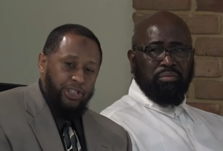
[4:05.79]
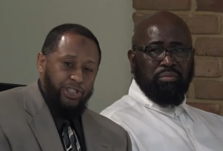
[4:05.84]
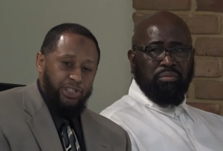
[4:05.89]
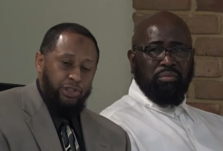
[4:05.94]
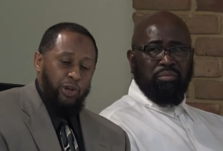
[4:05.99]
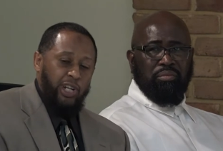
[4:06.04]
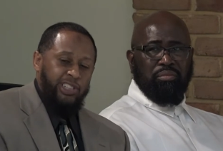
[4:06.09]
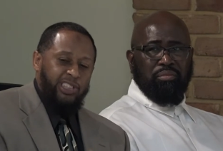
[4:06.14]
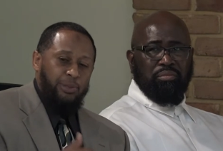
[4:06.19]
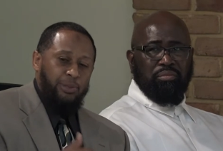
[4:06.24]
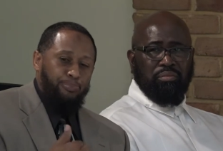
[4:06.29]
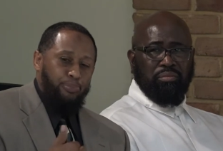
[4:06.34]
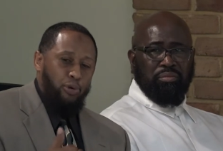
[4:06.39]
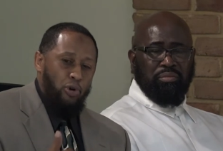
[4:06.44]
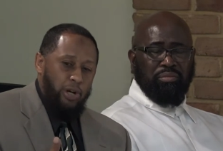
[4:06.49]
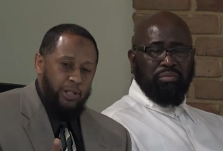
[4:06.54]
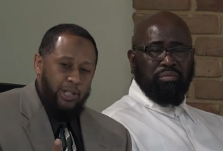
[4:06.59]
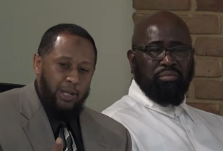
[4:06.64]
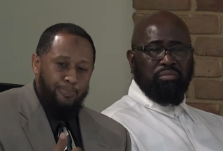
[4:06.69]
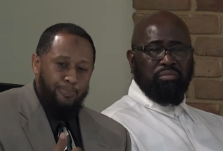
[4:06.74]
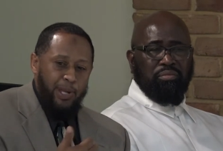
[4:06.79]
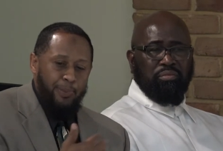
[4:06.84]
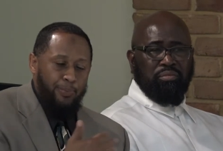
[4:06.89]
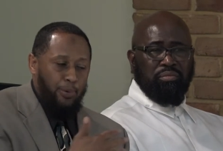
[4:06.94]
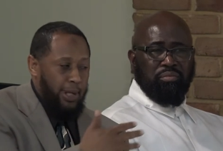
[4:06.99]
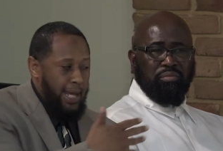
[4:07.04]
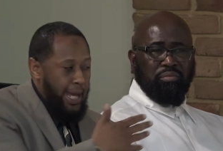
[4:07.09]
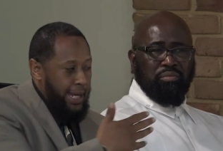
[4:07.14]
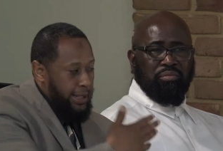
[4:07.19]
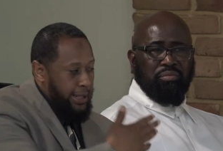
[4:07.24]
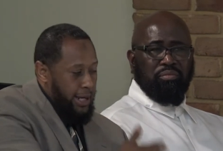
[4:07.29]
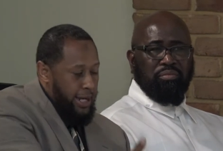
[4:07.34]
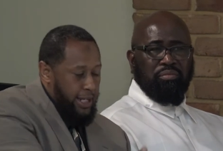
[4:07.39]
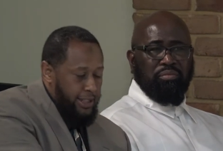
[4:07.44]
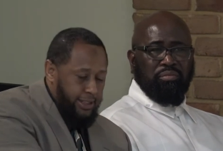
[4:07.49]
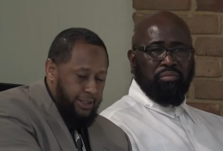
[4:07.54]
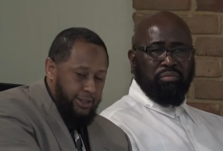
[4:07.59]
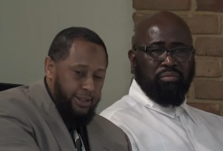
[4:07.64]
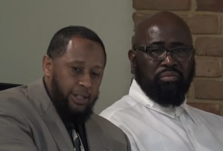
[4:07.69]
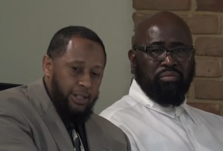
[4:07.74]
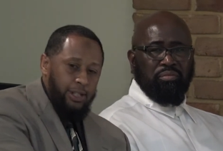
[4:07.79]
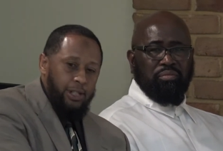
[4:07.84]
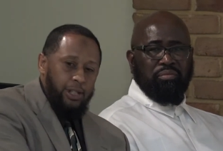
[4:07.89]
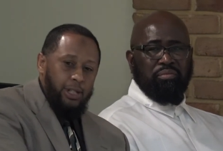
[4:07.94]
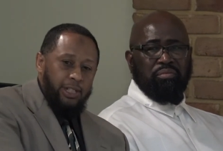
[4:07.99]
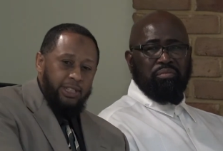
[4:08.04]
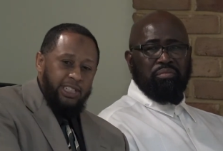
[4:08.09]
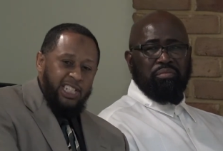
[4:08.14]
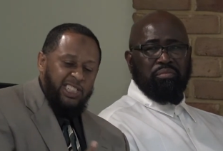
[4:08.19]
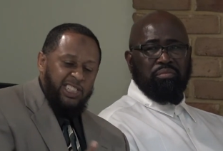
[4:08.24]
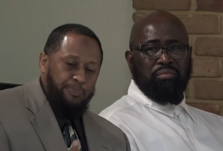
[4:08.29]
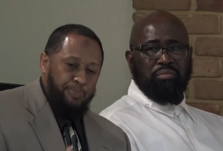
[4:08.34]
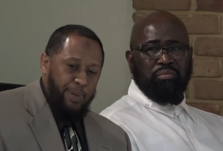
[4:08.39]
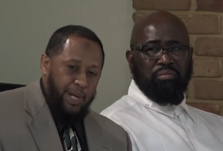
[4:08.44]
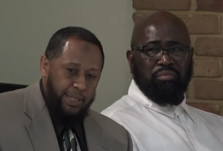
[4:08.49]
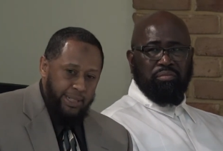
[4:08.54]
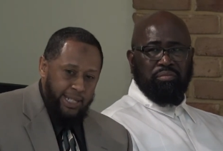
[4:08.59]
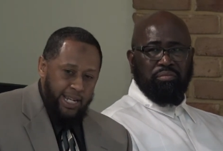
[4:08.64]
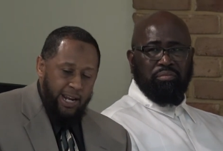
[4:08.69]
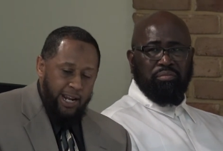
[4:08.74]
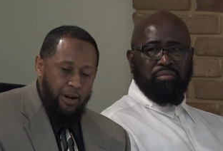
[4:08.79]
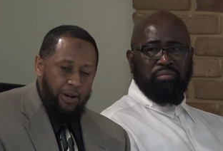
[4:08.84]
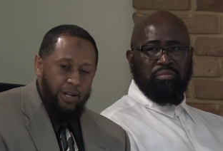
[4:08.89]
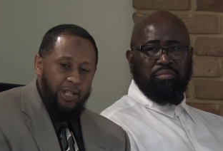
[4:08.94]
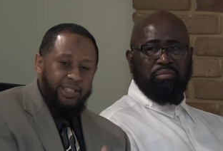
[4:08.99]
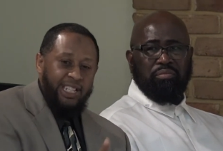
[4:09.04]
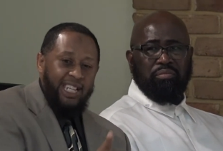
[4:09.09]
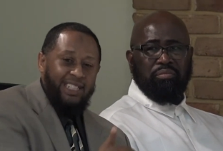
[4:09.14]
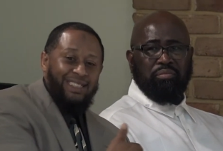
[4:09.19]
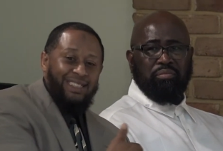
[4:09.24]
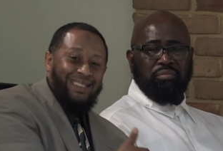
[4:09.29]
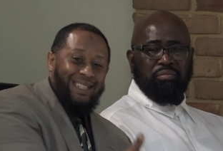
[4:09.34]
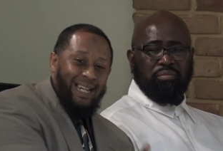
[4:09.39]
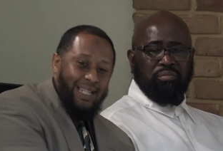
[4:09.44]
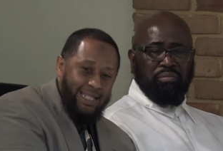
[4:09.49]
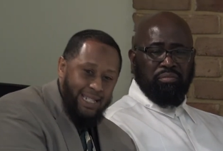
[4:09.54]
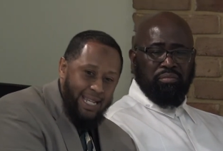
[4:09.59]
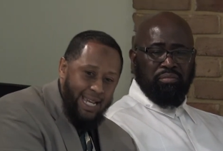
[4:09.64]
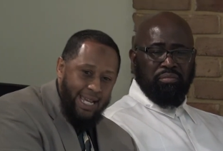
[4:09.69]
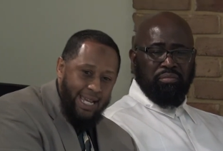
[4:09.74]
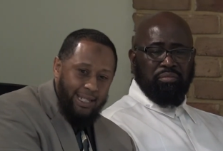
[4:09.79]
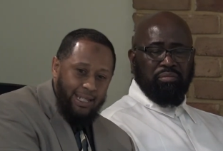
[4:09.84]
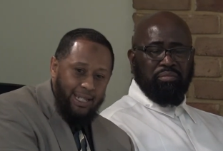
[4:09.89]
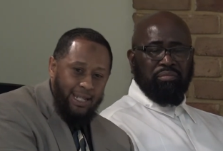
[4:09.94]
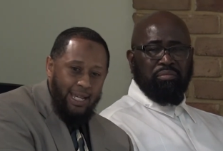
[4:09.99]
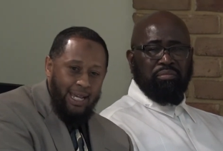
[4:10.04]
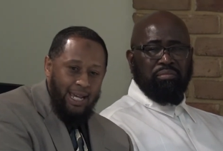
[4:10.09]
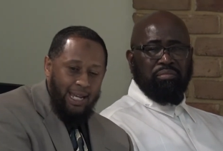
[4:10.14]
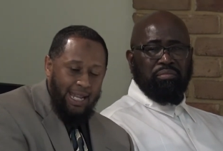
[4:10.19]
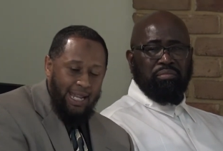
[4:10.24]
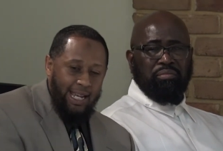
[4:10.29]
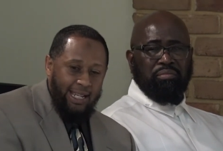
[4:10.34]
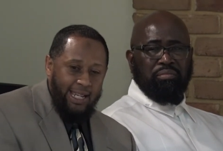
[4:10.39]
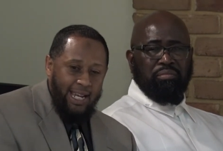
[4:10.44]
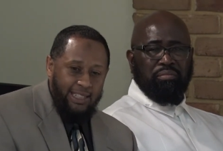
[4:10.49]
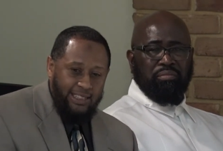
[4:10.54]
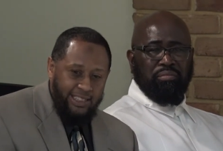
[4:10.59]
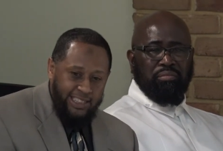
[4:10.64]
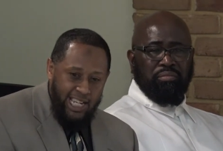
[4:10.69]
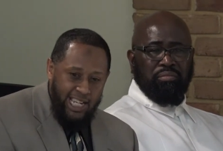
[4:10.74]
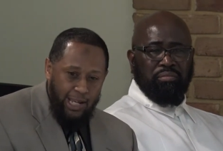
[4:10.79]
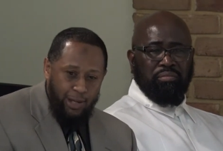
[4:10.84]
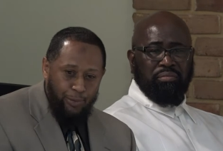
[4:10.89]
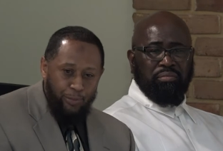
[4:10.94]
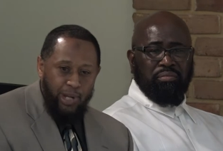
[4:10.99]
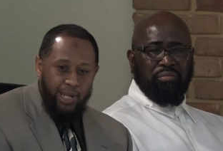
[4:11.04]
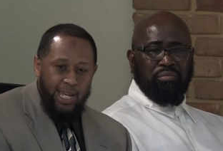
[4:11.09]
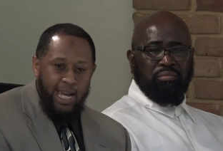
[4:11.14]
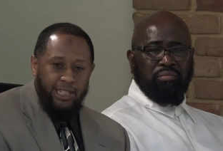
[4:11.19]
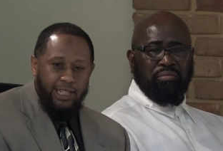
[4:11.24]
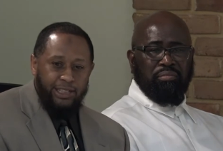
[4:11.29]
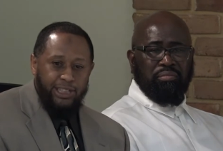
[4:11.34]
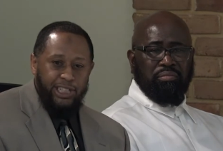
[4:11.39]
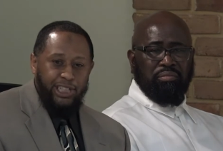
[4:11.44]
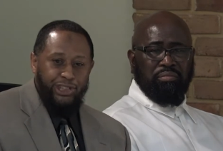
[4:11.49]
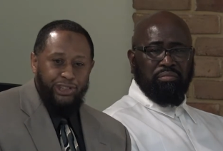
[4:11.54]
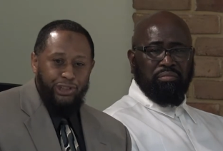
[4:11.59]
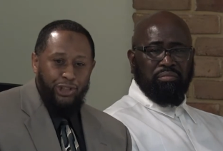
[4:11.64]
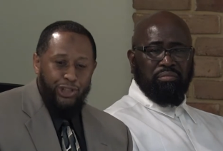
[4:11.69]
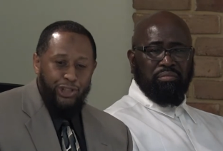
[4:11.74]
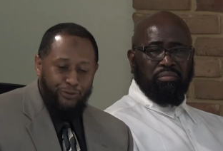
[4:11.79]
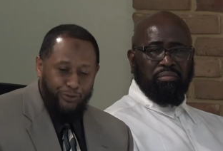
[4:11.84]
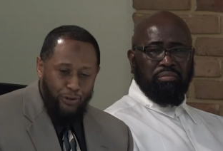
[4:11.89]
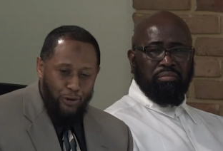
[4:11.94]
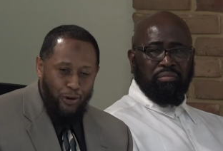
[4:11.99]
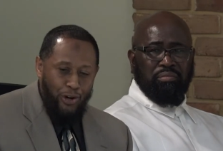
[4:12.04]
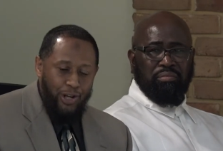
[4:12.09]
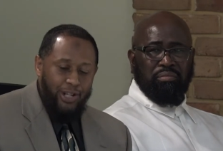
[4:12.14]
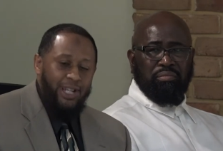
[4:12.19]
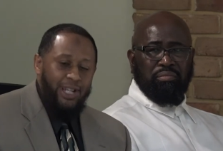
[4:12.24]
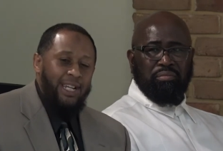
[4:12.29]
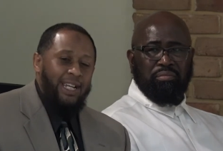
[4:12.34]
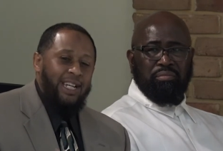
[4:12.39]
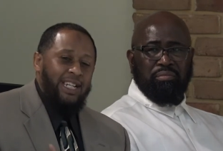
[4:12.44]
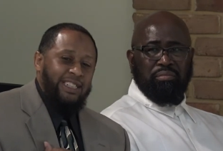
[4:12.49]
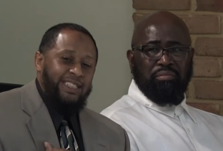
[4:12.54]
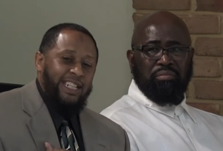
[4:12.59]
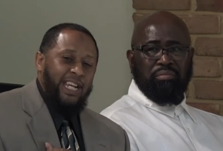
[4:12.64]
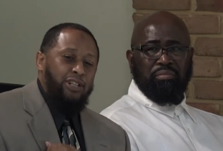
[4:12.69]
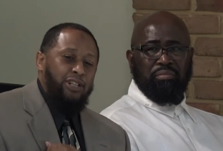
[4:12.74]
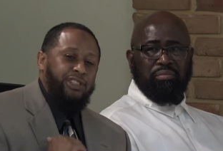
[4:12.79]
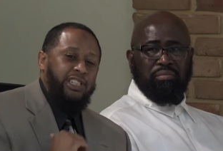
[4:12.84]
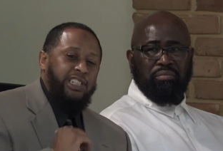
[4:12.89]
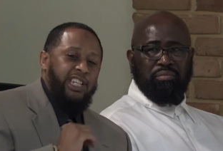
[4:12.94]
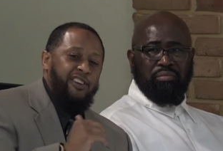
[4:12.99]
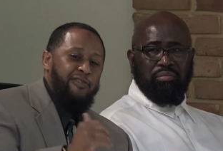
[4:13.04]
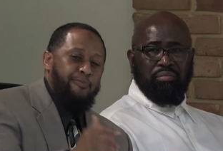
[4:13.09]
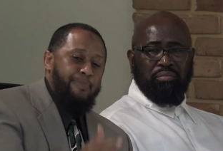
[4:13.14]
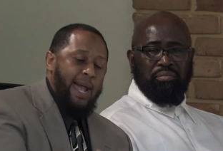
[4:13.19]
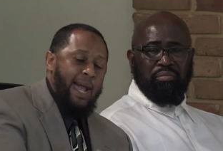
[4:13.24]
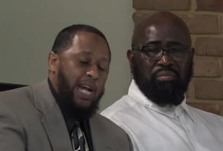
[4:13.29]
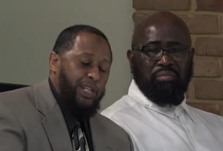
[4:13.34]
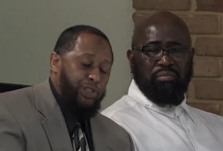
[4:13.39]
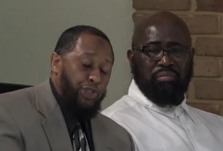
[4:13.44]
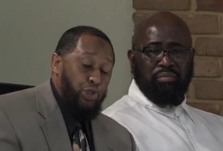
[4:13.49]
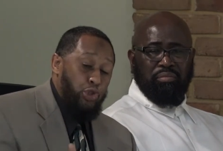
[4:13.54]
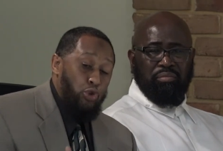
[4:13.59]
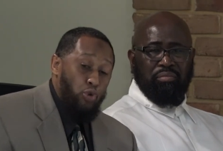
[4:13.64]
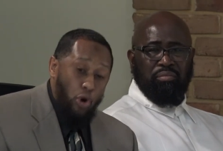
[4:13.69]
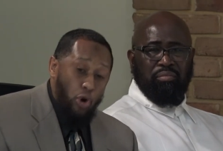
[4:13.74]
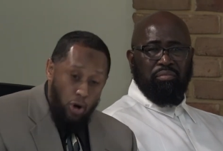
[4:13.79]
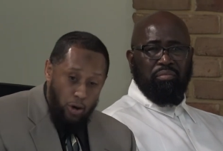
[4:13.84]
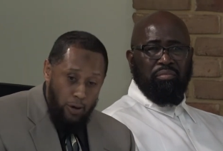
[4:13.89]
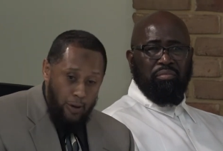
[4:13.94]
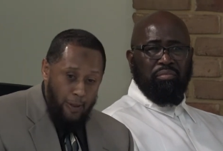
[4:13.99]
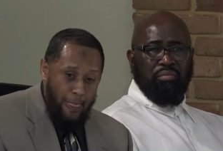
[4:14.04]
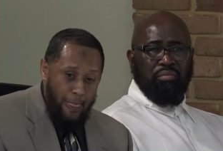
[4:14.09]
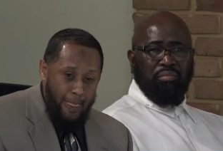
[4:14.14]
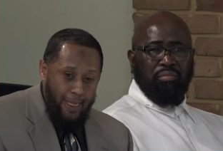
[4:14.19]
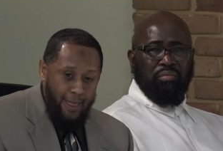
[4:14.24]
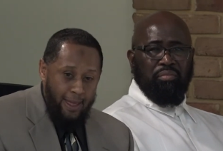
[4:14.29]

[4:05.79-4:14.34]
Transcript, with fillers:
Speaker 1: So it's important that people like us that's been there, that's done that, like I say, we got t-shirts for it, now to give back to you all,